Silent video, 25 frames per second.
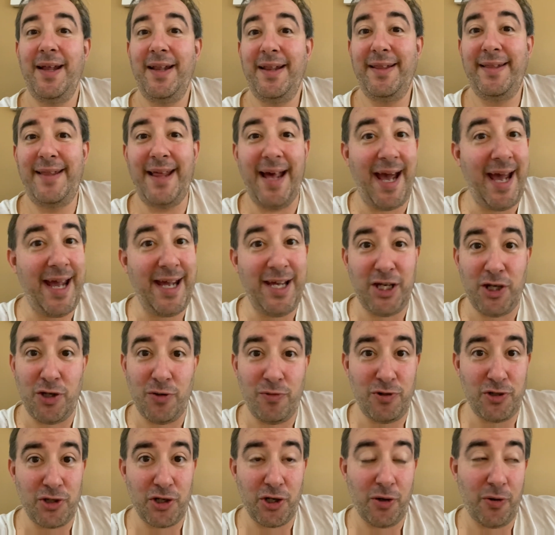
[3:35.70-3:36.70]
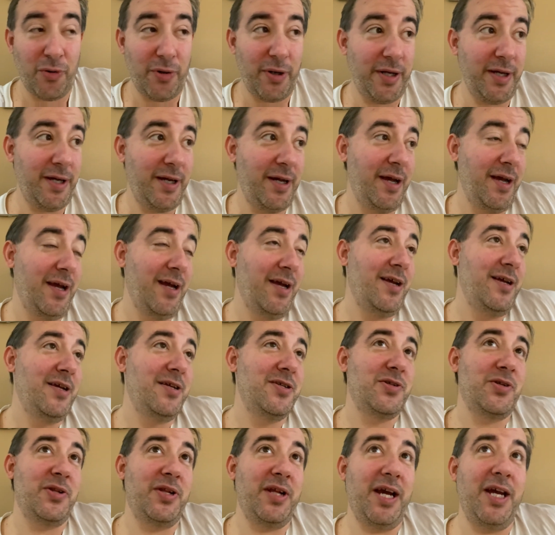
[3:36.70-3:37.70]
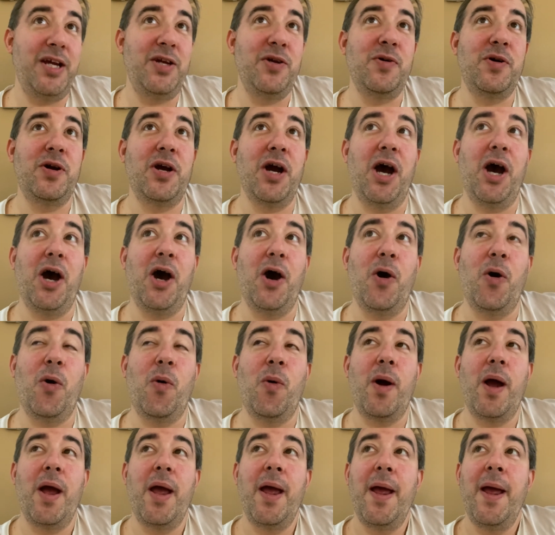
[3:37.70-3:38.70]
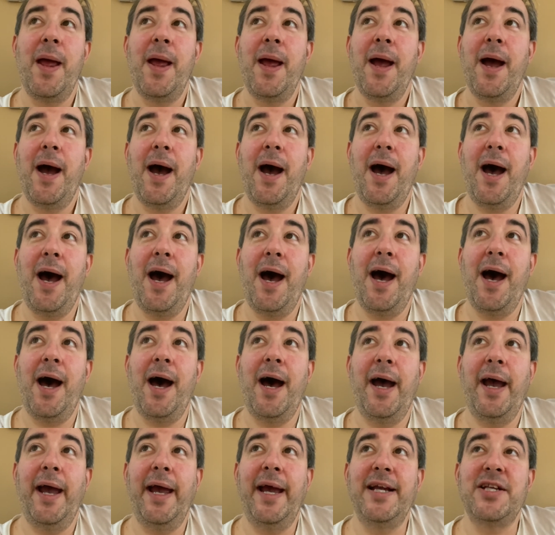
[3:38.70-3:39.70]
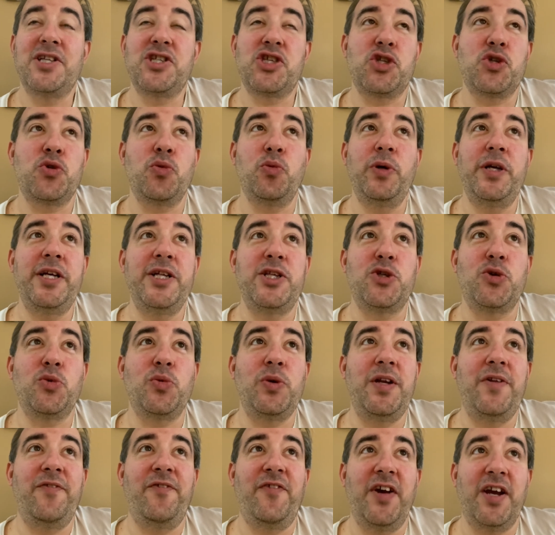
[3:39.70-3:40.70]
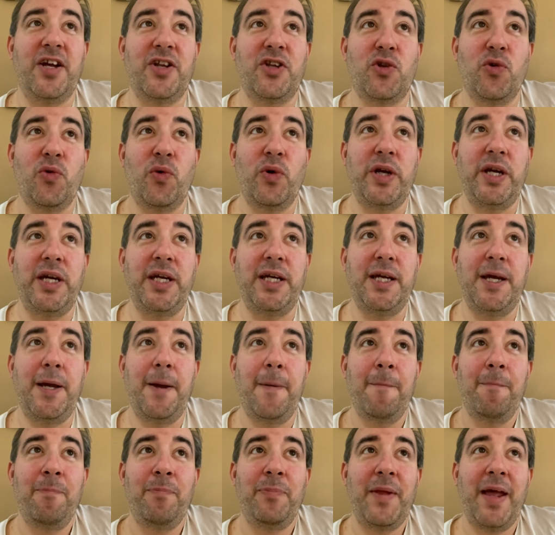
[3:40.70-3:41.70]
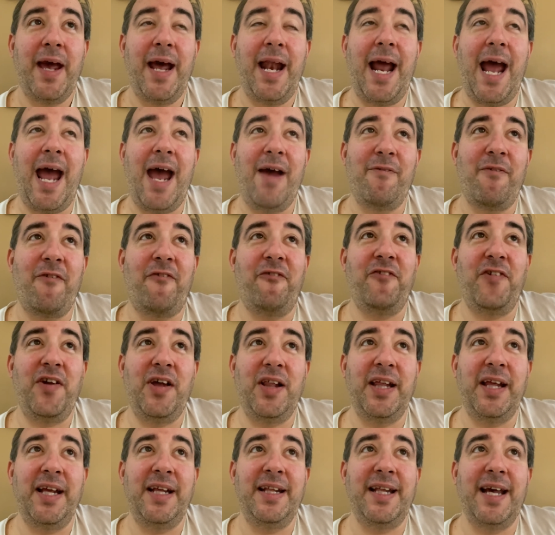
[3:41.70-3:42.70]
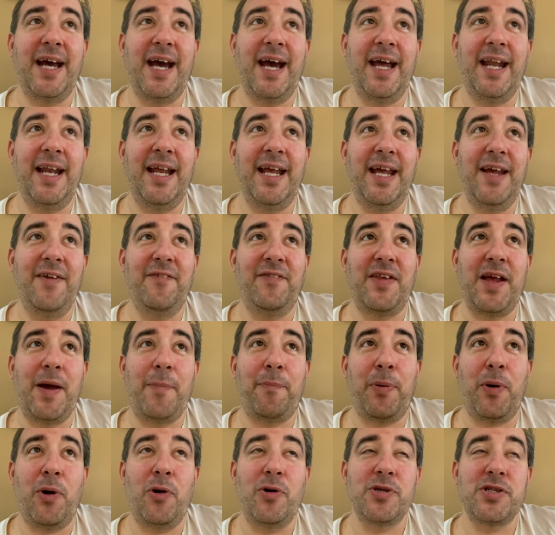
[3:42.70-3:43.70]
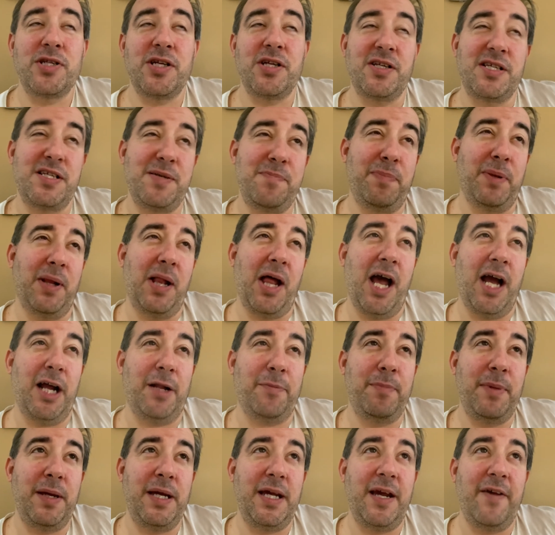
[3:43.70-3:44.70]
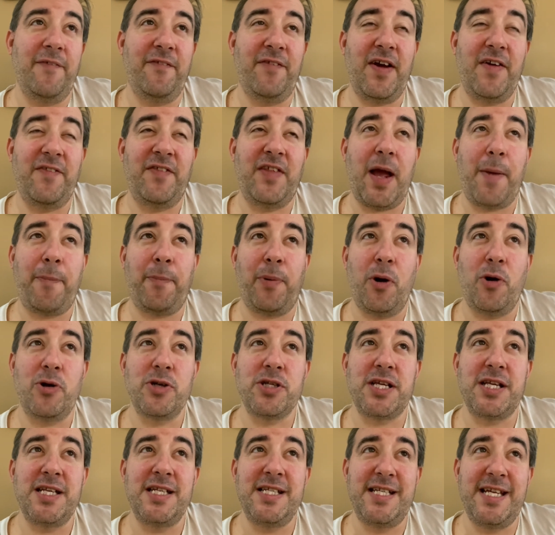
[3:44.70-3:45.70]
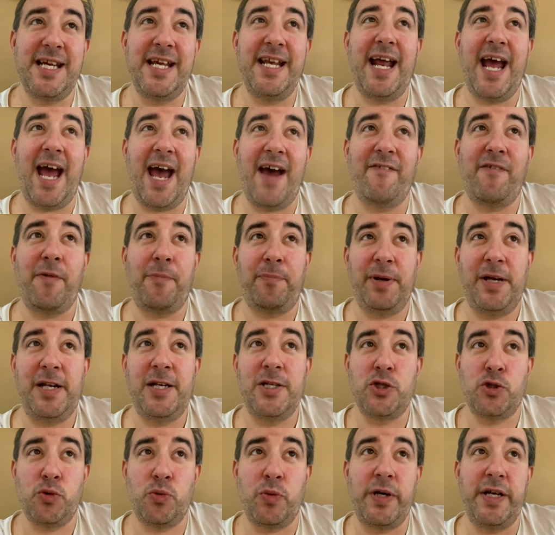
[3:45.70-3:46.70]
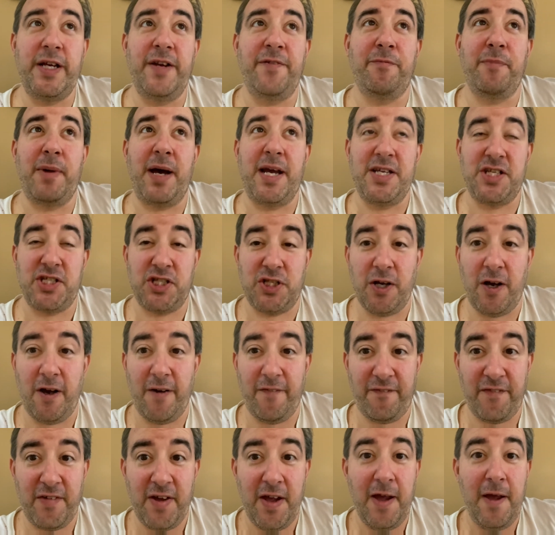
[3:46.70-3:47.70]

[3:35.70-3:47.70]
thank you, Jodie. So there you go. It's sweet, sweet victory. And I have a feeling that if that person, because he blocked me, if that person did have a pinned tweet of my stuff,